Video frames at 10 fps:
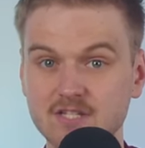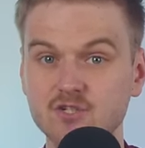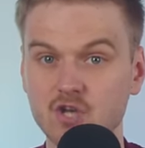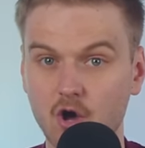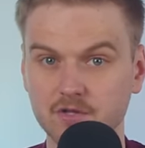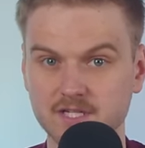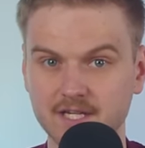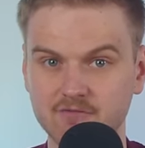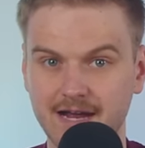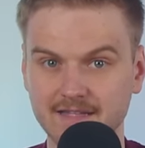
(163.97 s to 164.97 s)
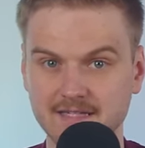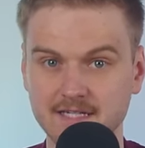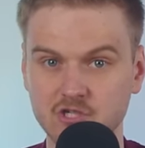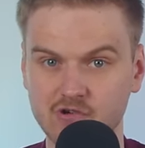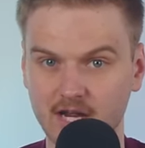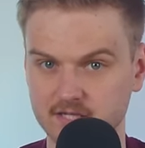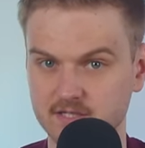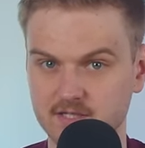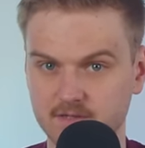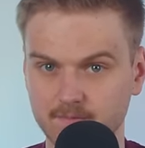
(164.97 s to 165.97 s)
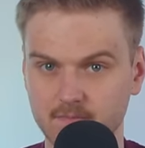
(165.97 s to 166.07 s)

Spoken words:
is not in Iran's interests.